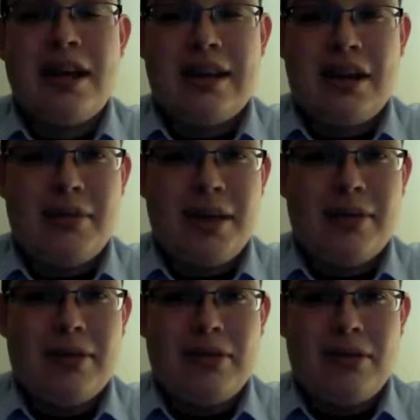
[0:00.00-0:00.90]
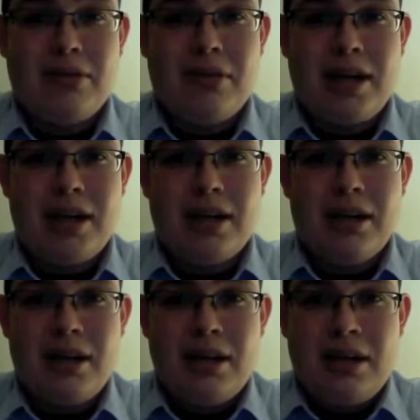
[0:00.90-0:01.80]
that I'll be able to
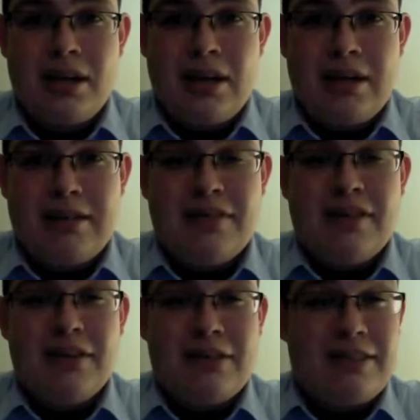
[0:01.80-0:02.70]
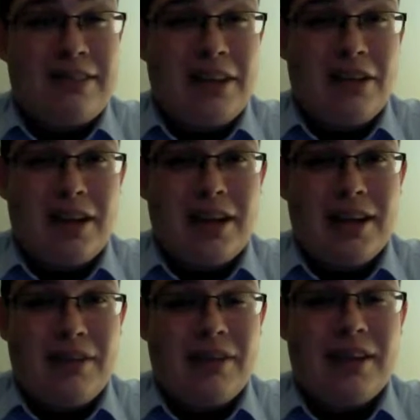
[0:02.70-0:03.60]
see if I would succeed or not,
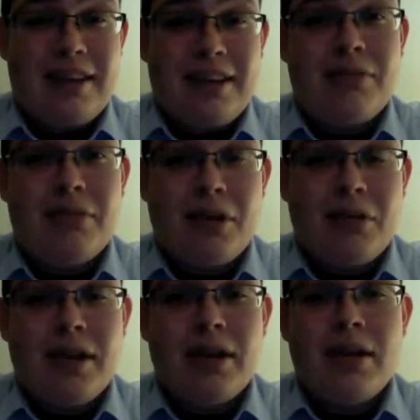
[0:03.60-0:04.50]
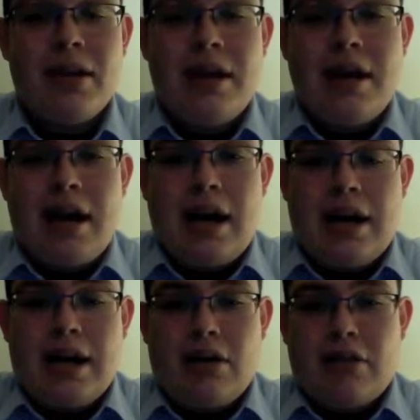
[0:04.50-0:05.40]
and I felt I did really well.
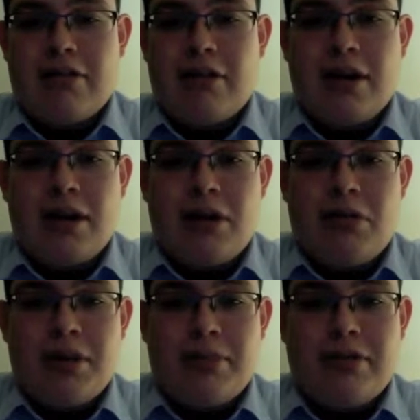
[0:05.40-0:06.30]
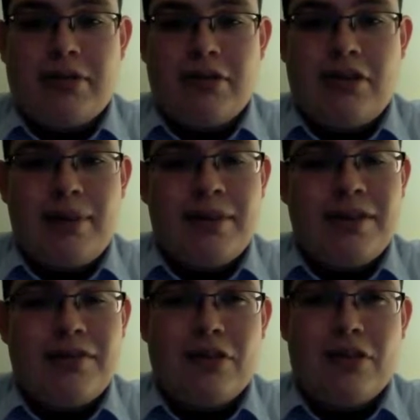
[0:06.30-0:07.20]
Also, I want to pursue a job in
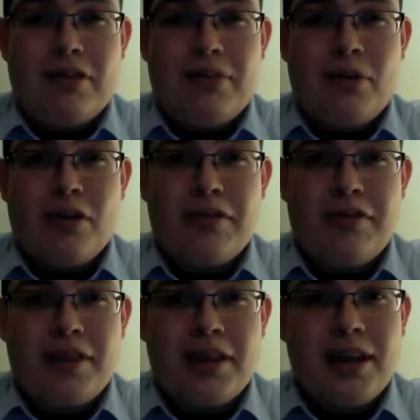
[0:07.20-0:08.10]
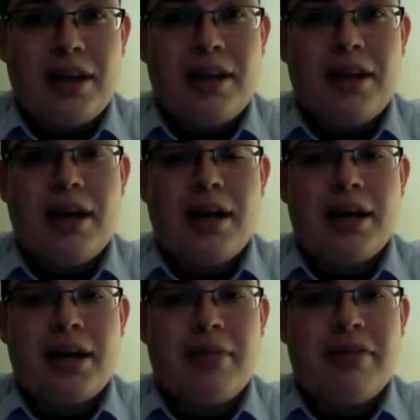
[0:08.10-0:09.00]
the future that's more fulfilling.
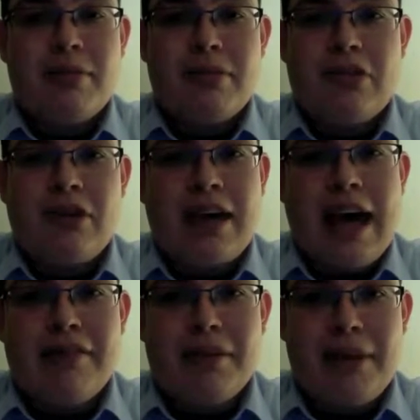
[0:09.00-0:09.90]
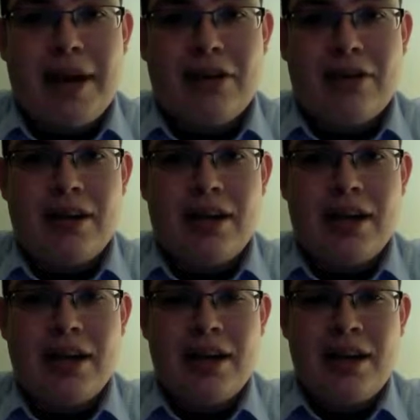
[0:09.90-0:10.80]
Coming from a strong Catholic background,
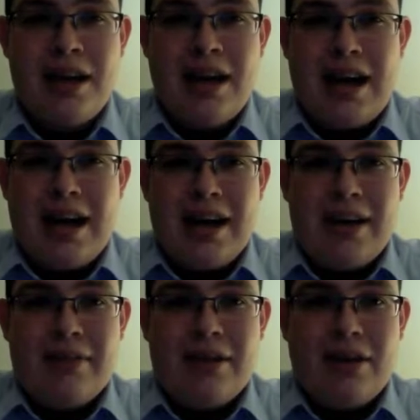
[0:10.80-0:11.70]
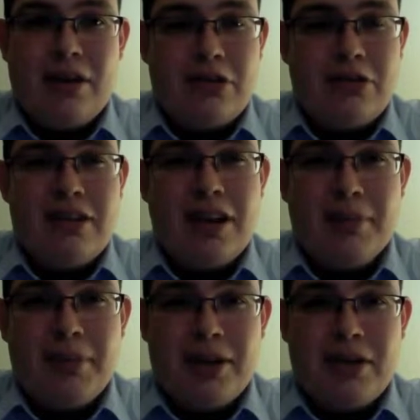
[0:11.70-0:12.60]
I have an urge to
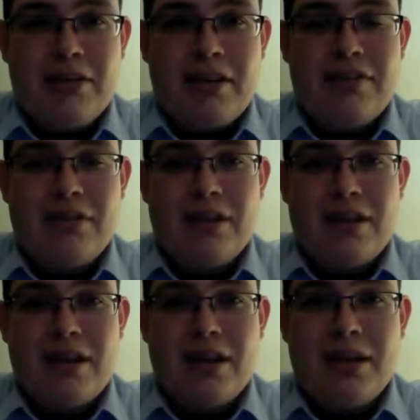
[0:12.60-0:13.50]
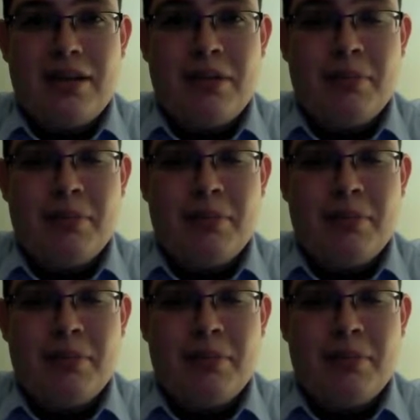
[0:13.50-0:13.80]
help others. I feel a